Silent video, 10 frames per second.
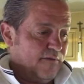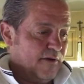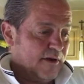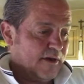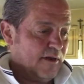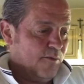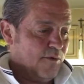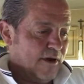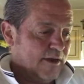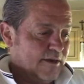Fucking
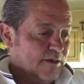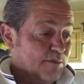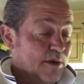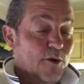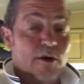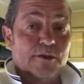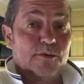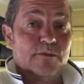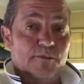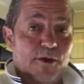wankers, but nice
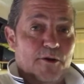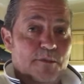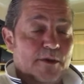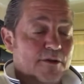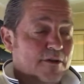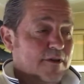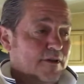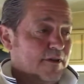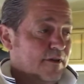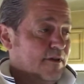one. You got me good.
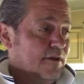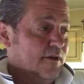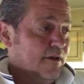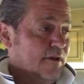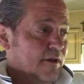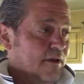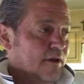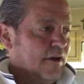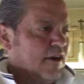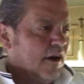
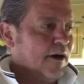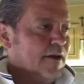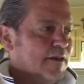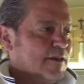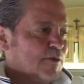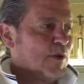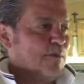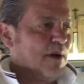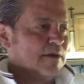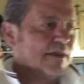it. It's 20
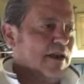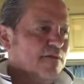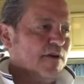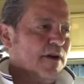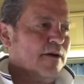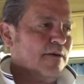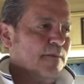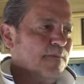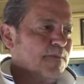past 11 now.